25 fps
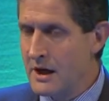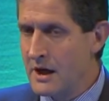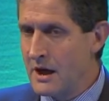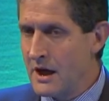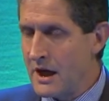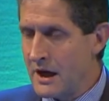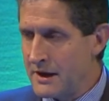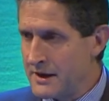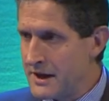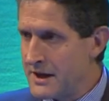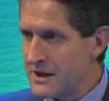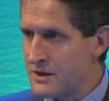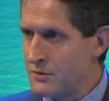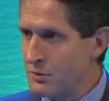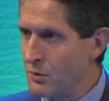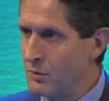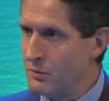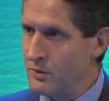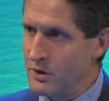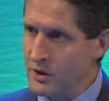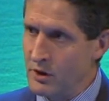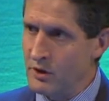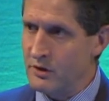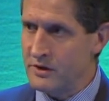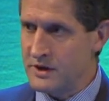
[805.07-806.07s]
And that's what we're
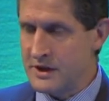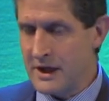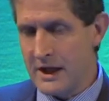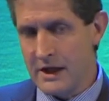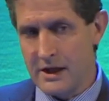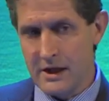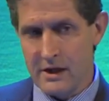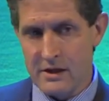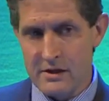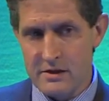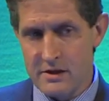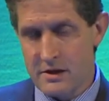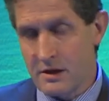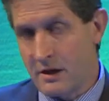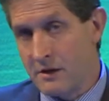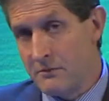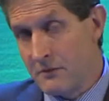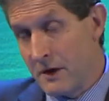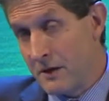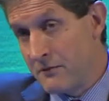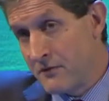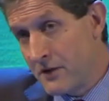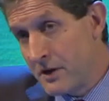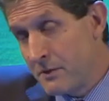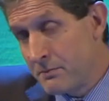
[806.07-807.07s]
not getting. So
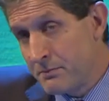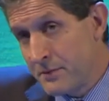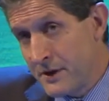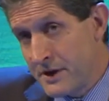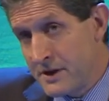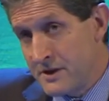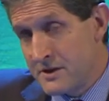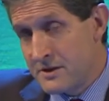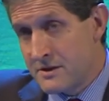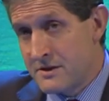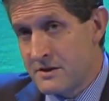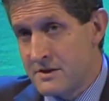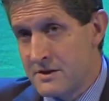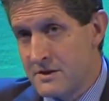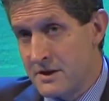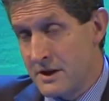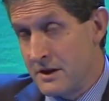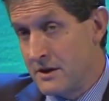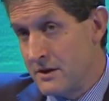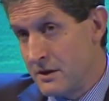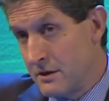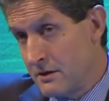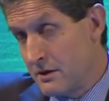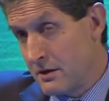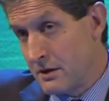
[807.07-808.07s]
I'm very pleased to say
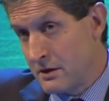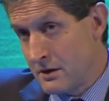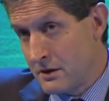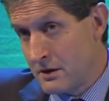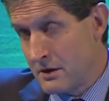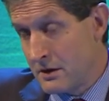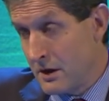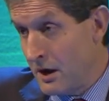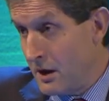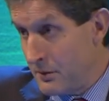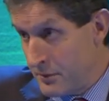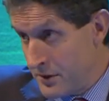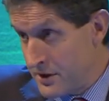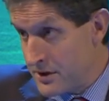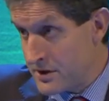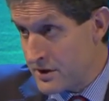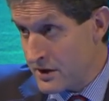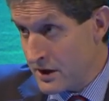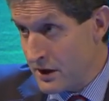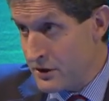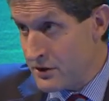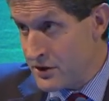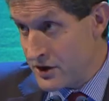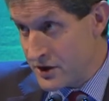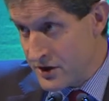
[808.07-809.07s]
that the Carbon
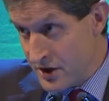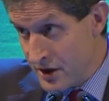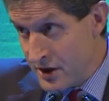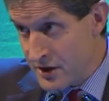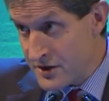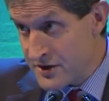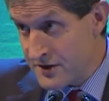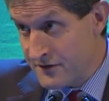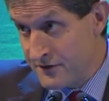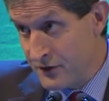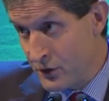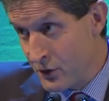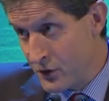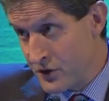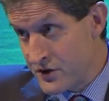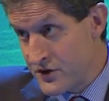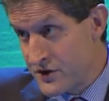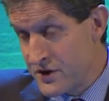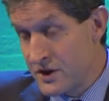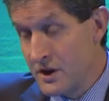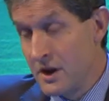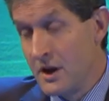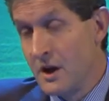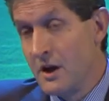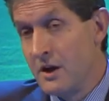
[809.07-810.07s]
Disclosure Task Force,
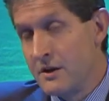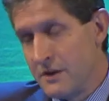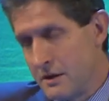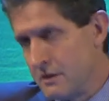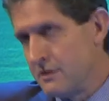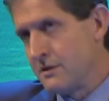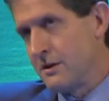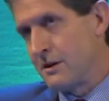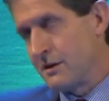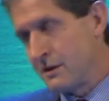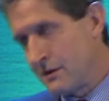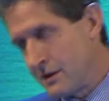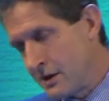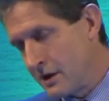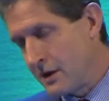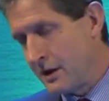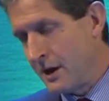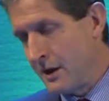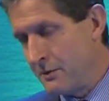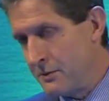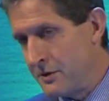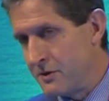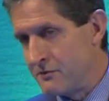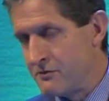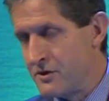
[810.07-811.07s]
the
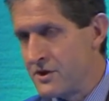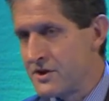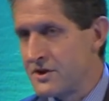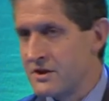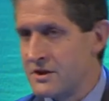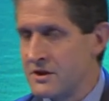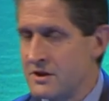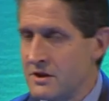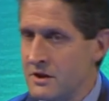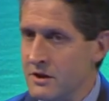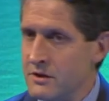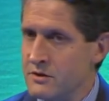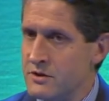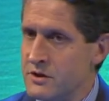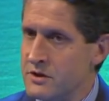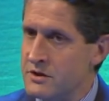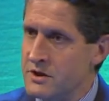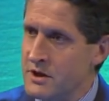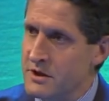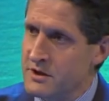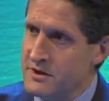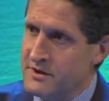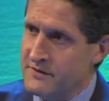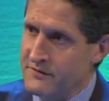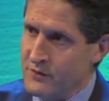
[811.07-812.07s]
Climate Risk Disclosure
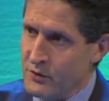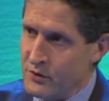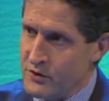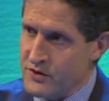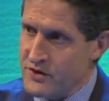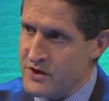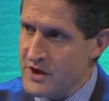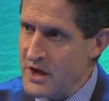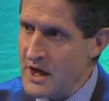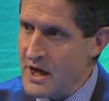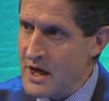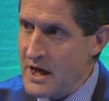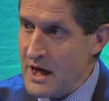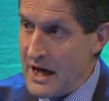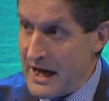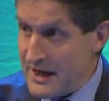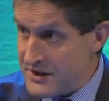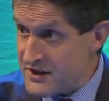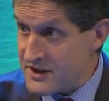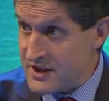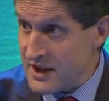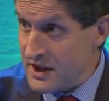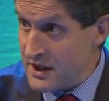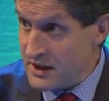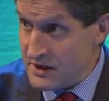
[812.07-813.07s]
Task Force, has
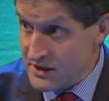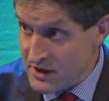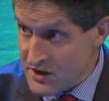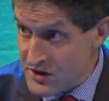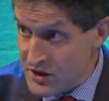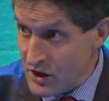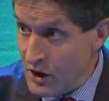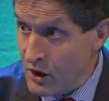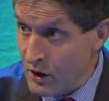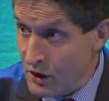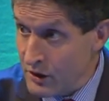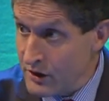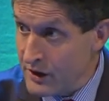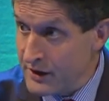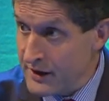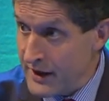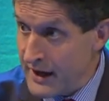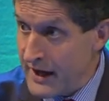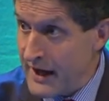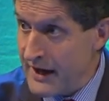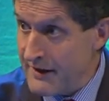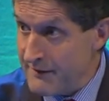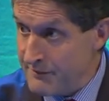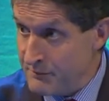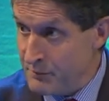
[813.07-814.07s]
taken this on, and they
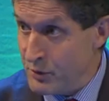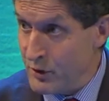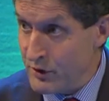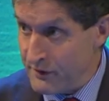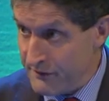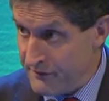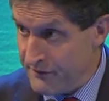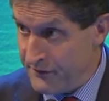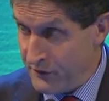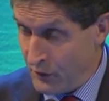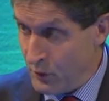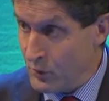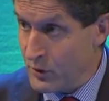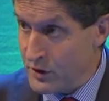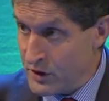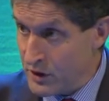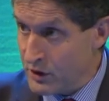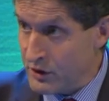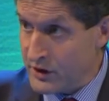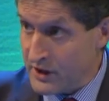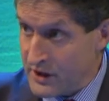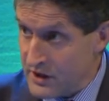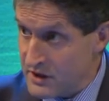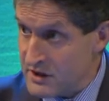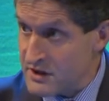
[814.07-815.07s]
have put
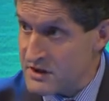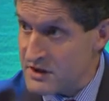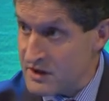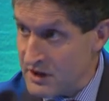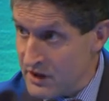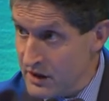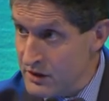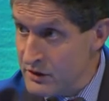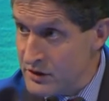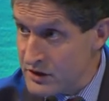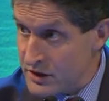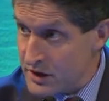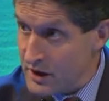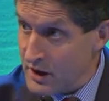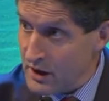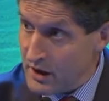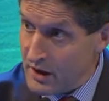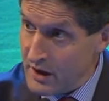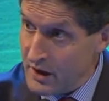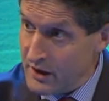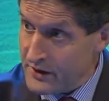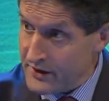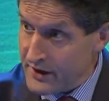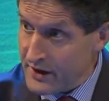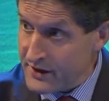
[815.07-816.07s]
forward-looking disclosure
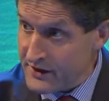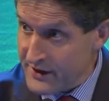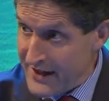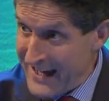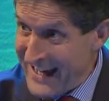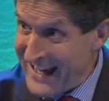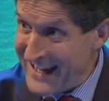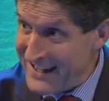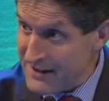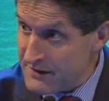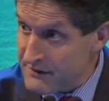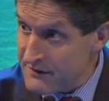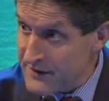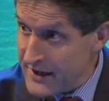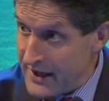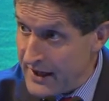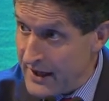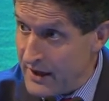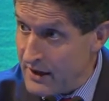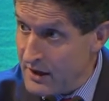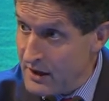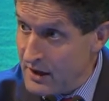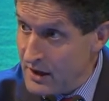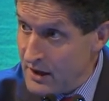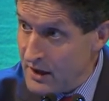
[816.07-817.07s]
at the head of
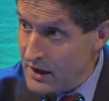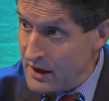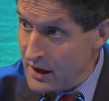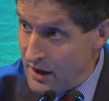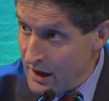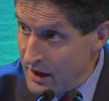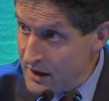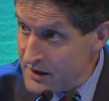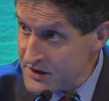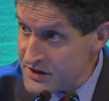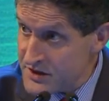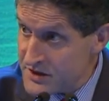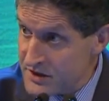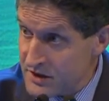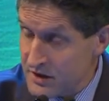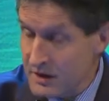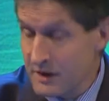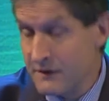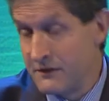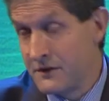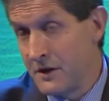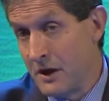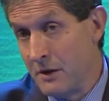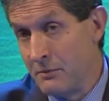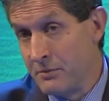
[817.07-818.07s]
their ask of
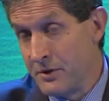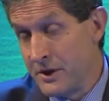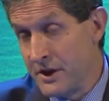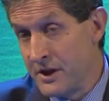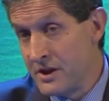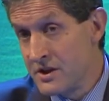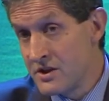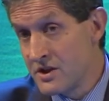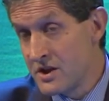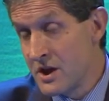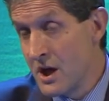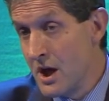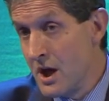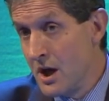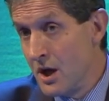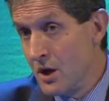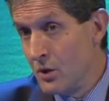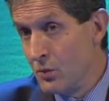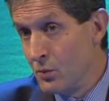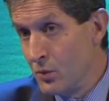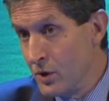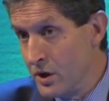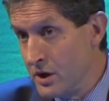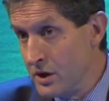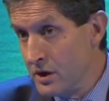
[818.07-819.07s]
companies.
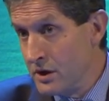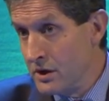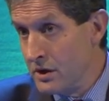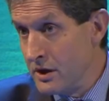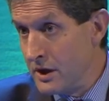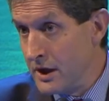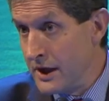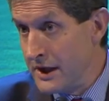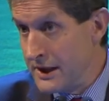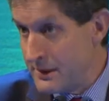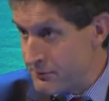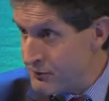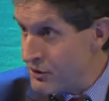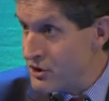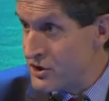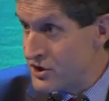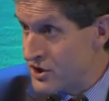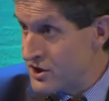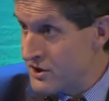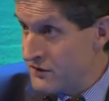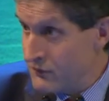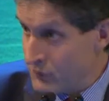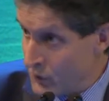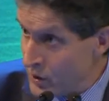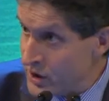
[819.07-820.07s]
We're in the process
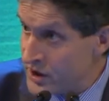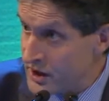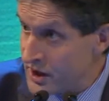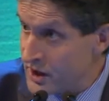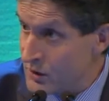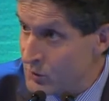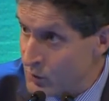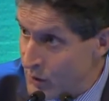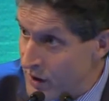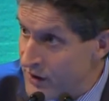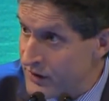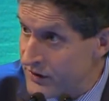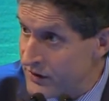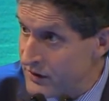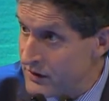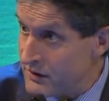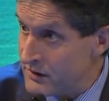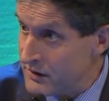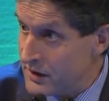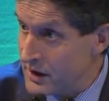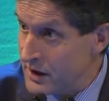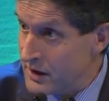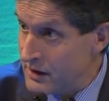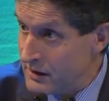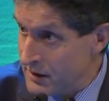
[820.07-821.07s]
of working with
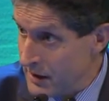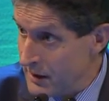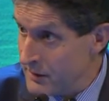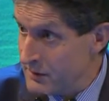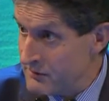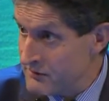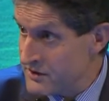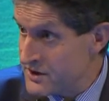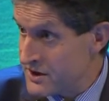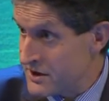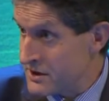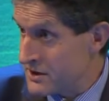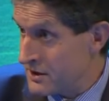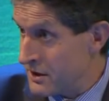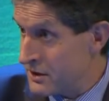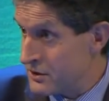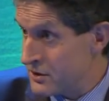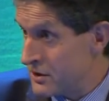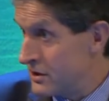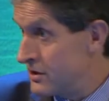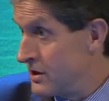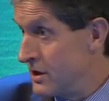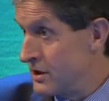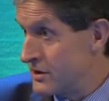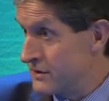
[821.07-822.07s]
the Climate Risk Disclosure
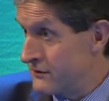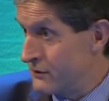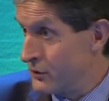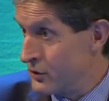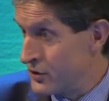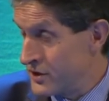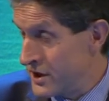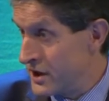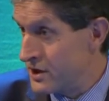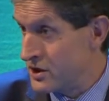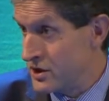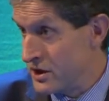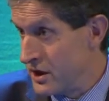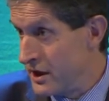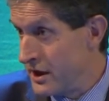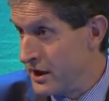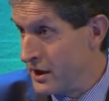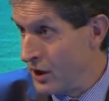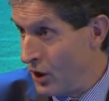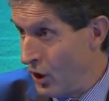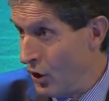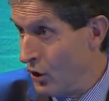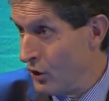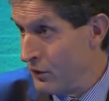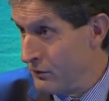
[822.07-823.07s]
Task Force, actually,
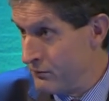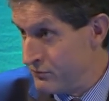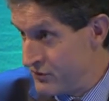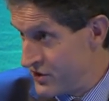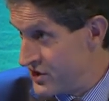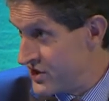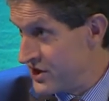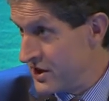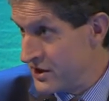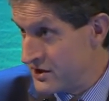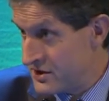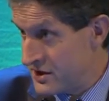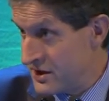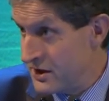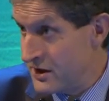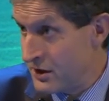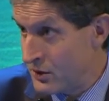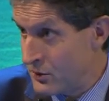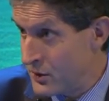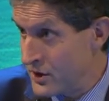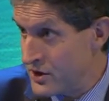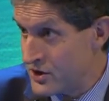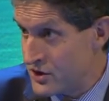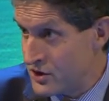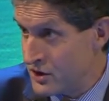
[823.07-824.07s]
on precisely the
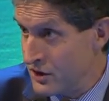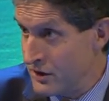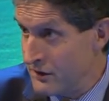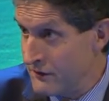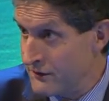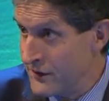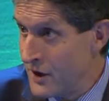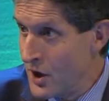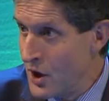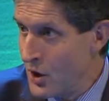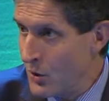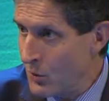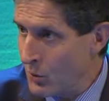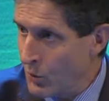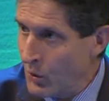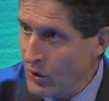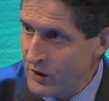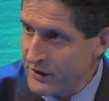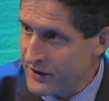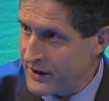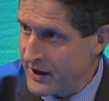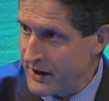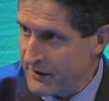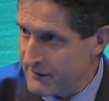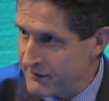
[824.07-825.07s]
question of what
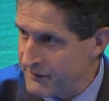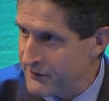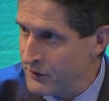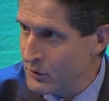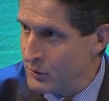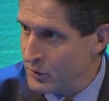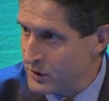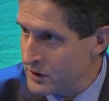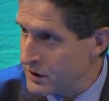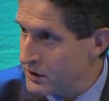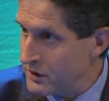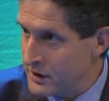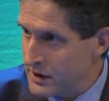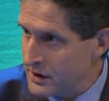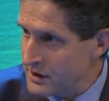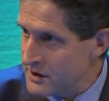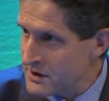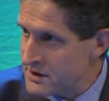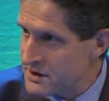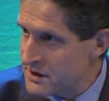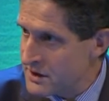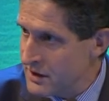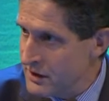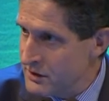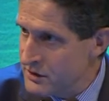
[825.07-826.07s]
that forward-looking
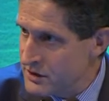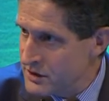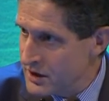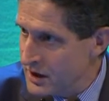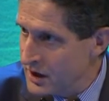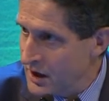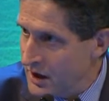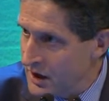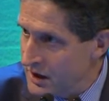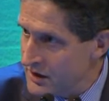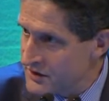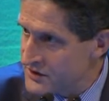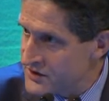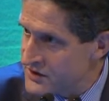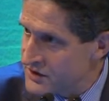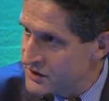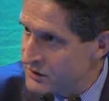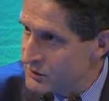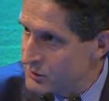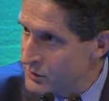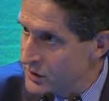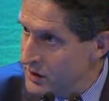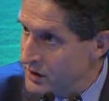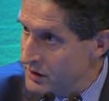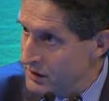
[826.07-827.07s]
disclosure ask
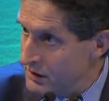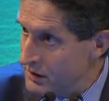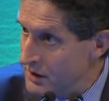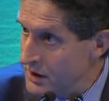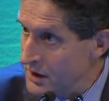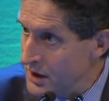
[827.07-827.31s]
will